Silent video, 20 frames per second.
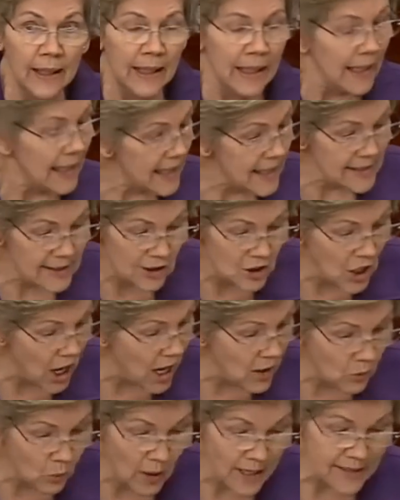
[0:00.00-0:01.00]
He has
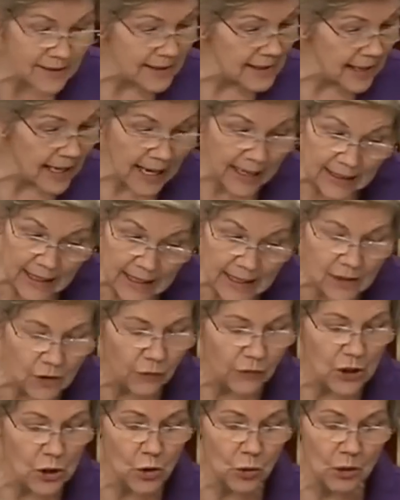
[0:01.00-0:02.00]
not raised any
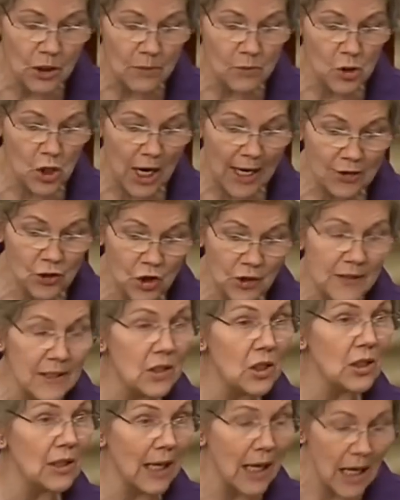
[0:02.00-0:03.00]
individual objections
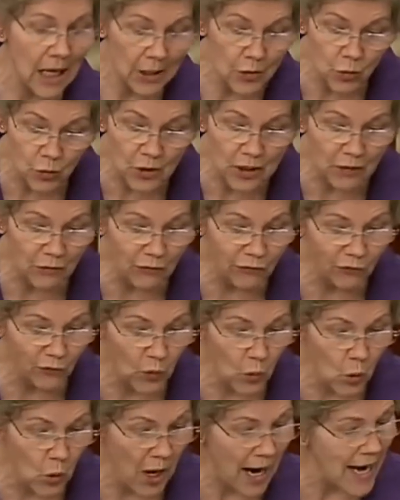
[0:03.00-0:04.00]
to the
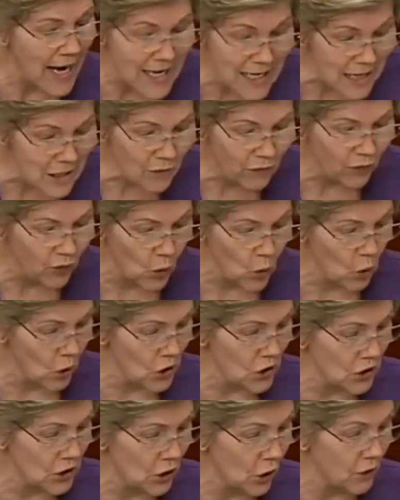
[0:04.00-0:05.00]

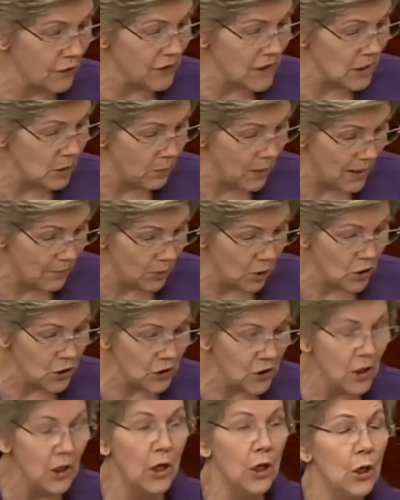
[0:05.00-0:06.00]
184 service members